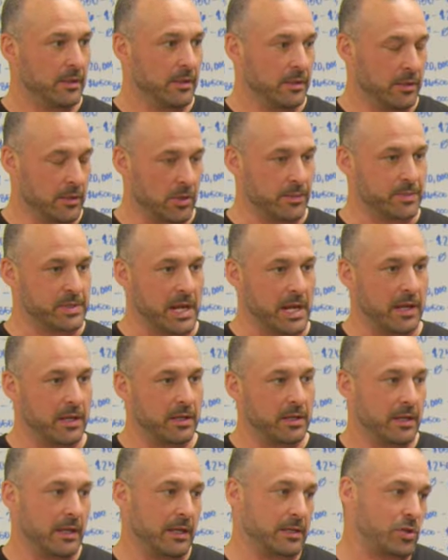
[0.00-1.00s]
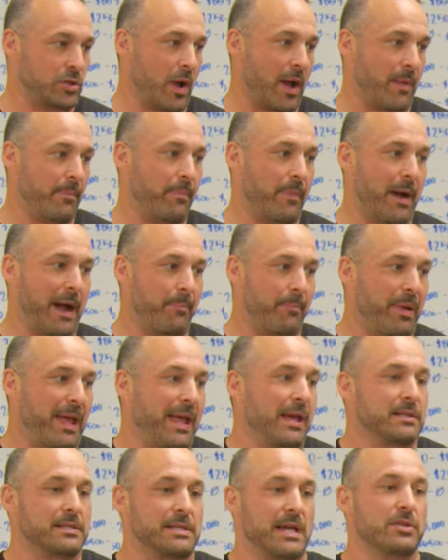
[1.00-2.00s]
You know what I'm saying? And so I
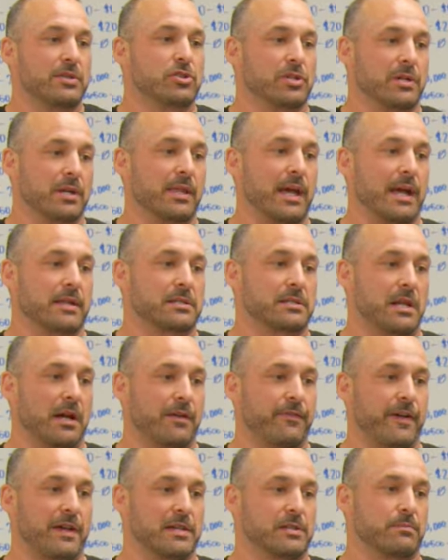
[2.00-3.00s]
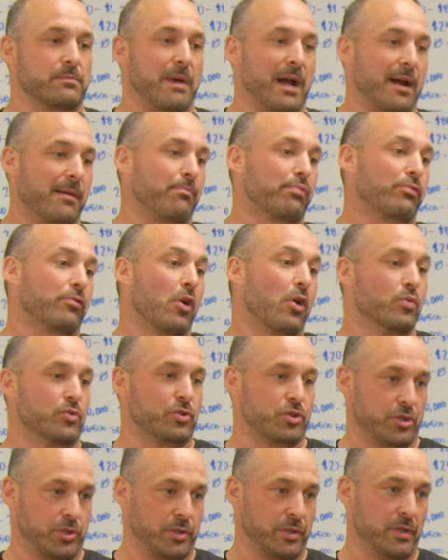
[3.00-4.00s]
pay attention to that stuff as my
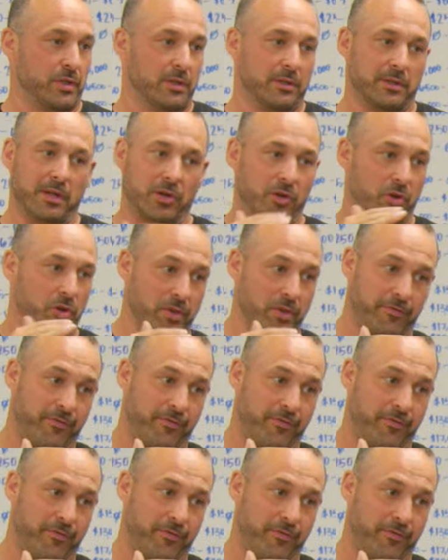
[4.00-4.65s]
approach, not only on the